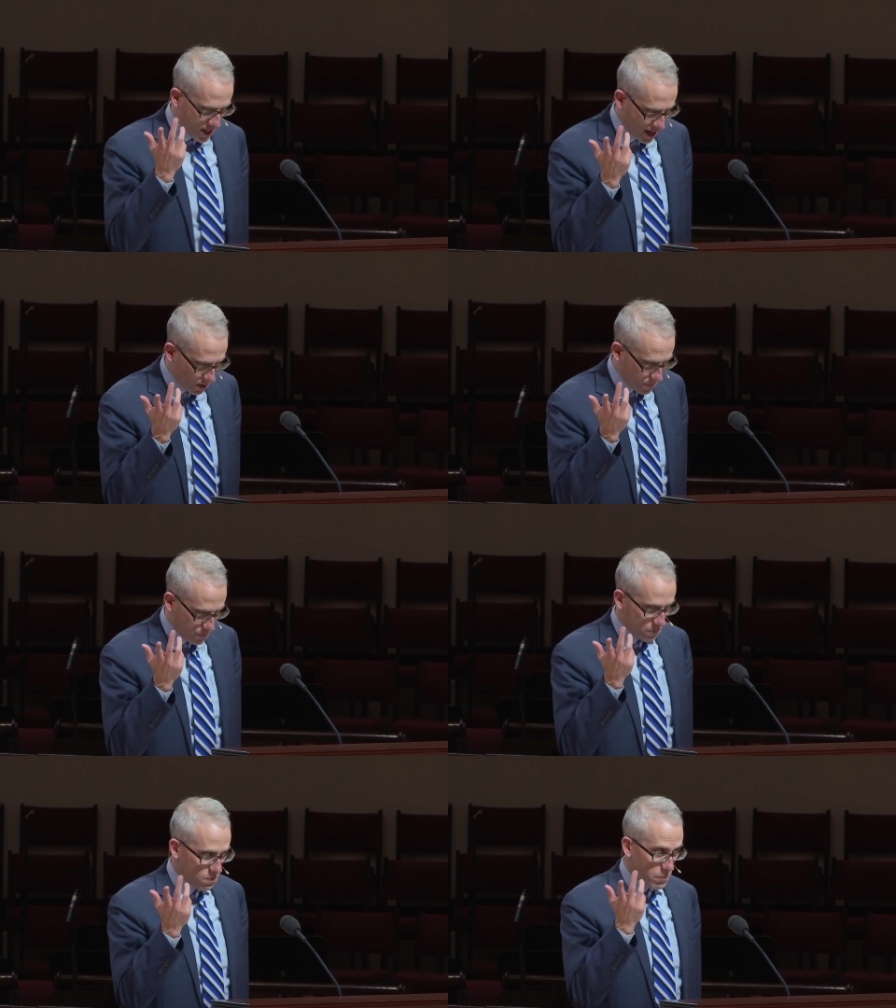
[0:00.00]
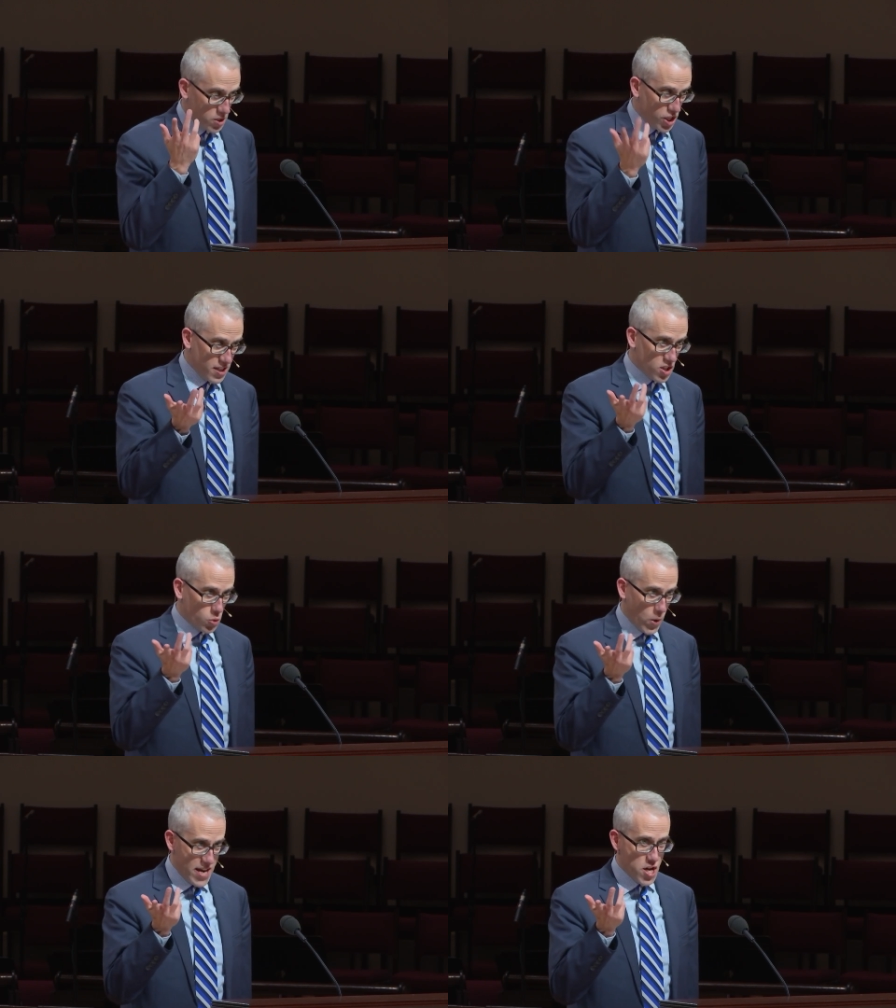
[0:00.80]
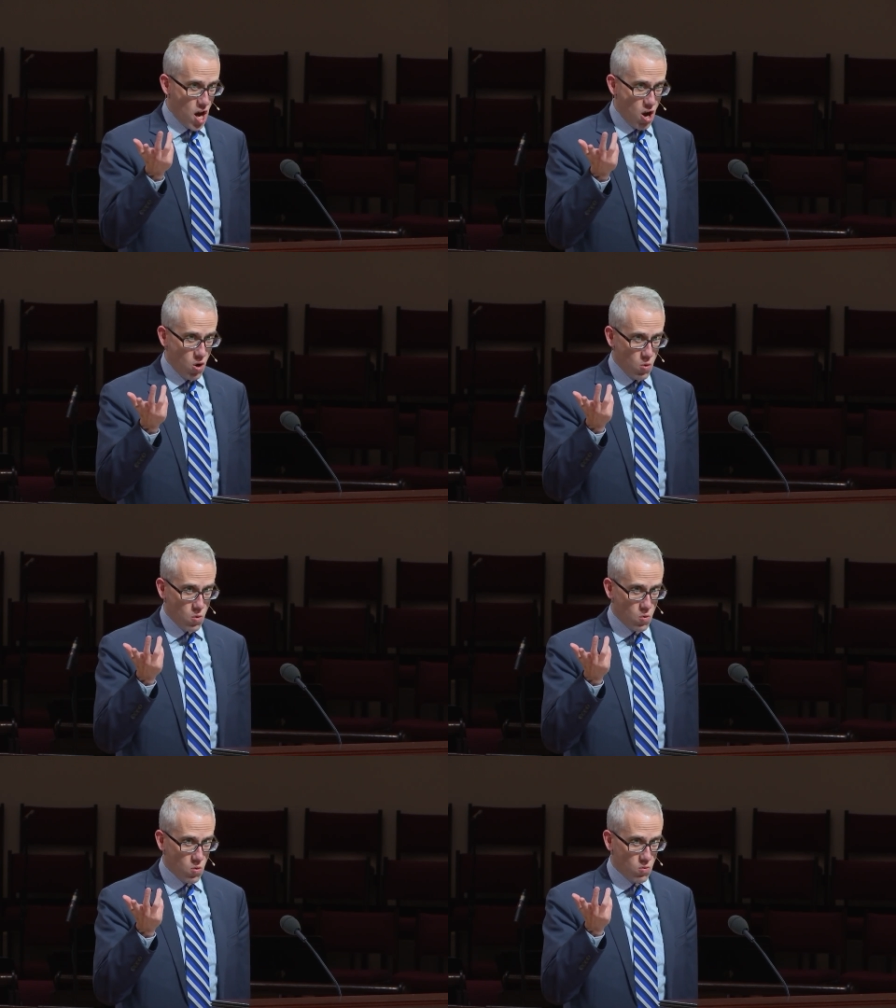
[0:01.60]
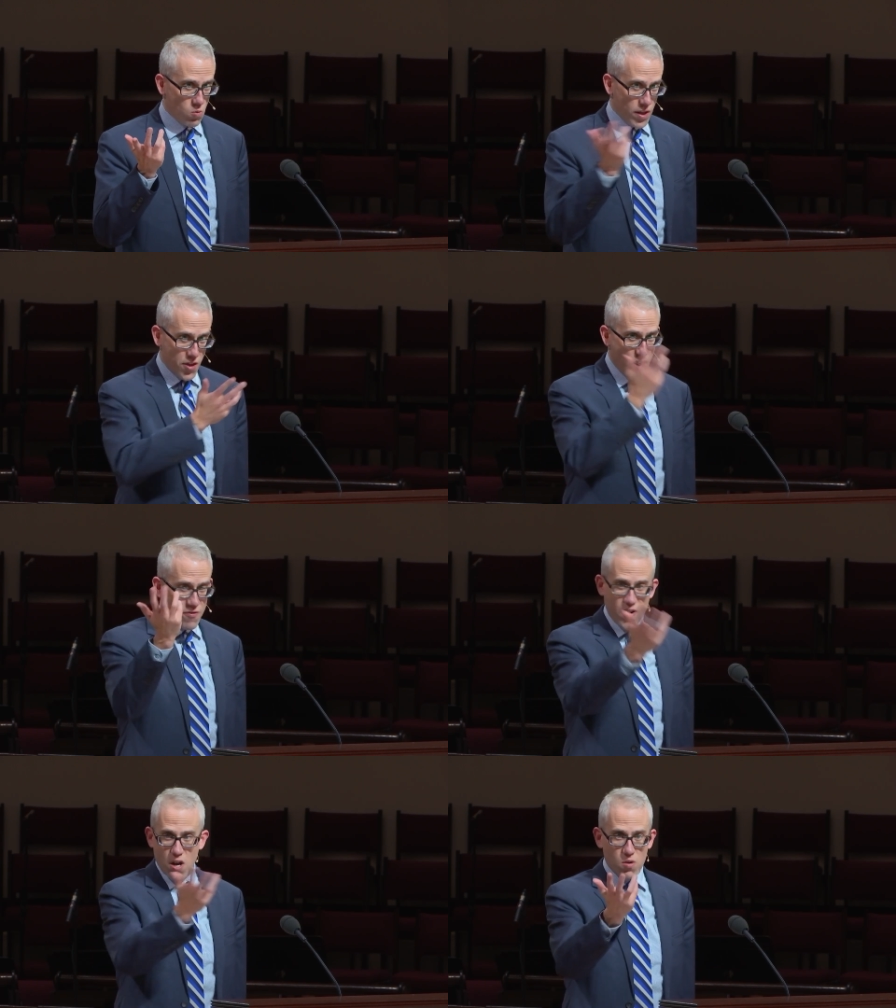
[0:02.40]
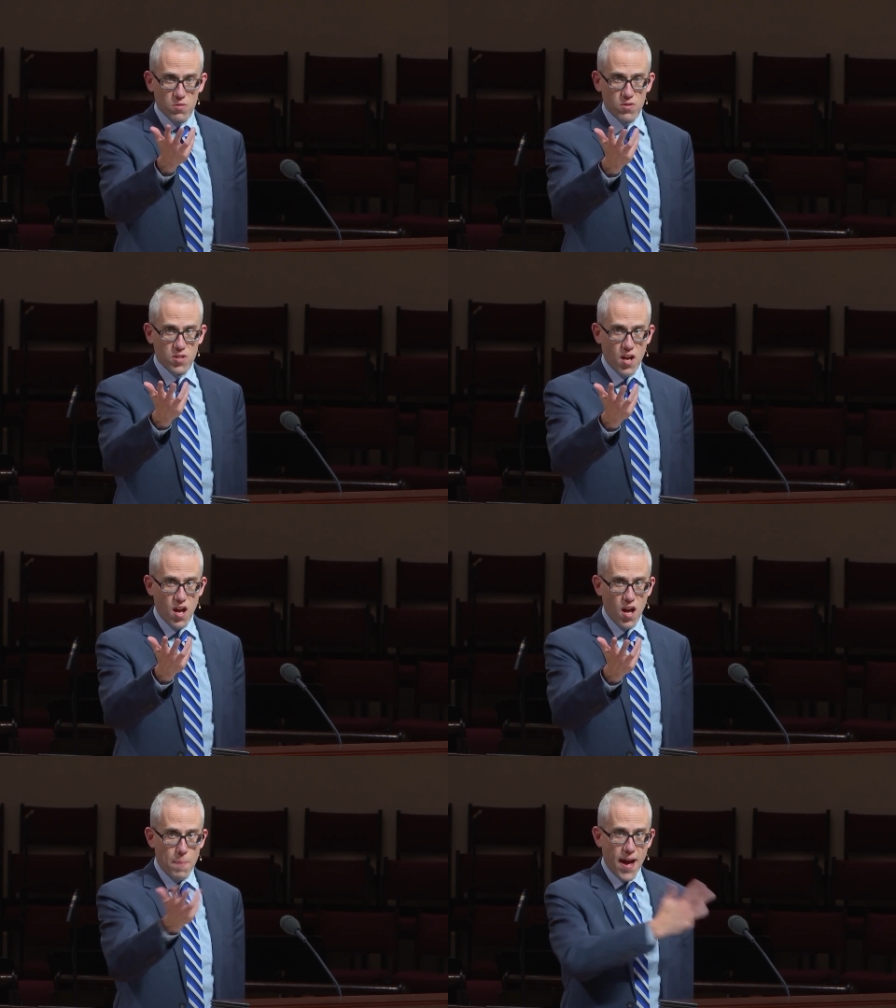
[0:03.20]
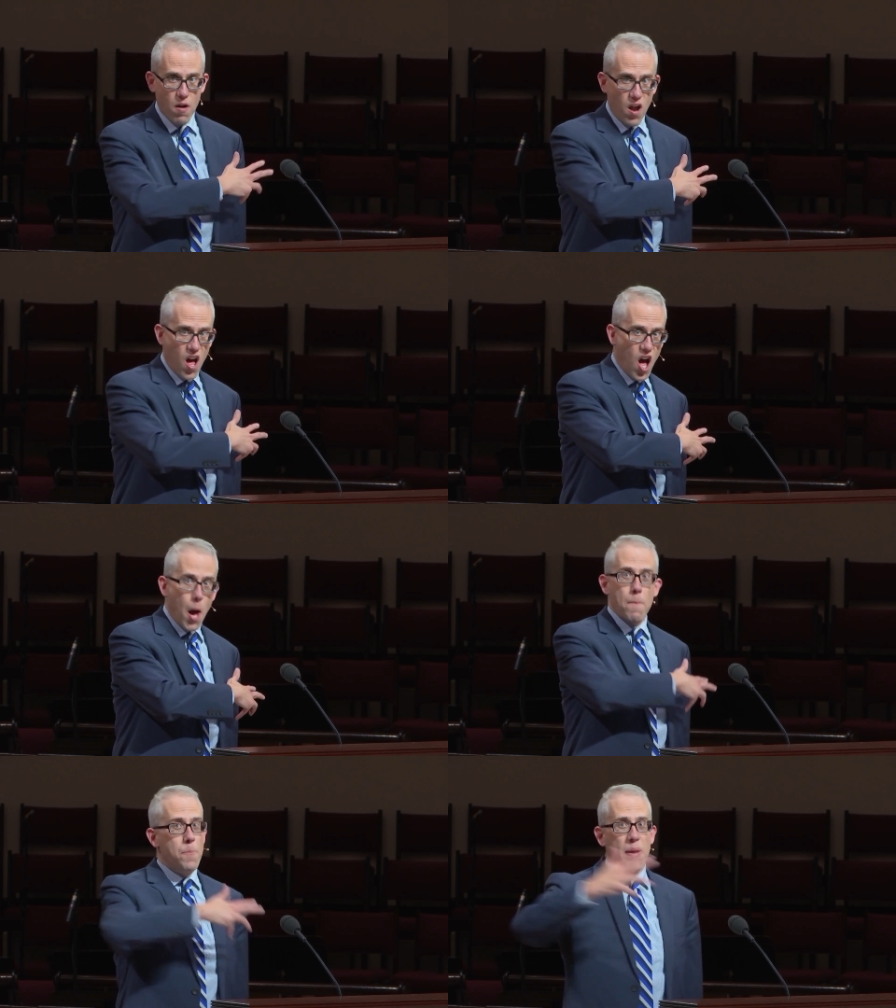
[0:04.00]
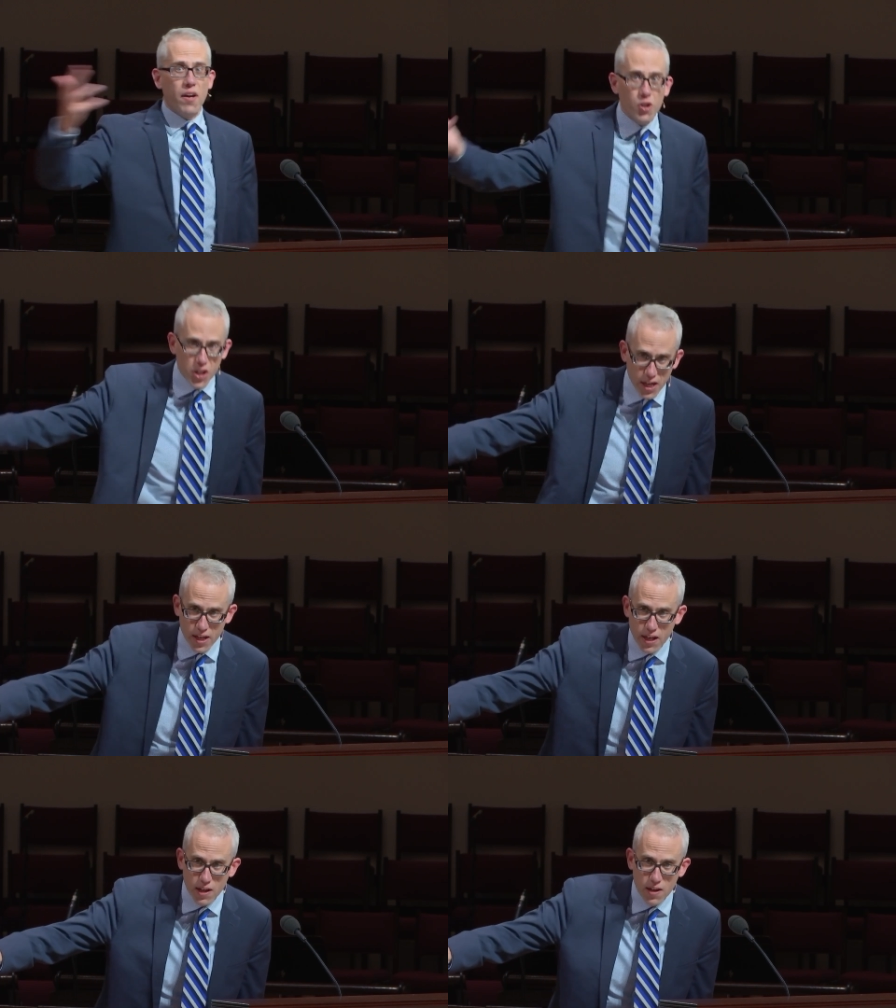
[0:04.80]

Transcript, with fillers: say, But Jesus, we know with our phones about a billion